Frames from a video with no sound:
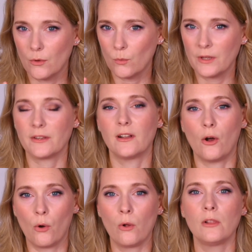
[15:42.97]
With
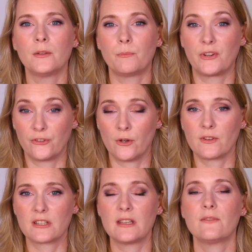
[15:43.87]
all the
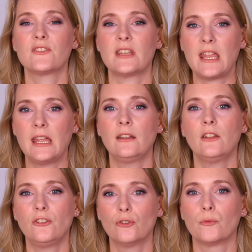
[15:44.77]
preservatives in
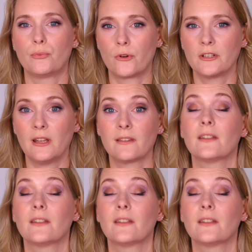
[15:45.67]
your product,